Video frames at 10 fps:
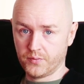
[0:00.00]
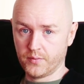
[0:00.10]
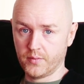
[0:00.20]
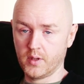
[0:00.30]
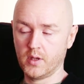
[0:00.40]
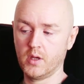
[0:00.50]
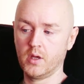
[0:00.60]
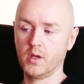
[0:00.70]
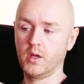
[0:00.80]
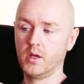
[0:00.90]

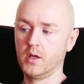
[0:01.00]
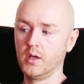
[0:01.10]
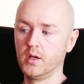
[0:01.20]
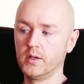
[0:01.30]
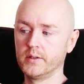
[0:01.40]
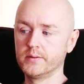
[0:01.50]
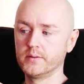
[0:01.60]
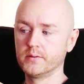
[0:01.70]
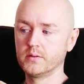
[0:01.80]
(silence)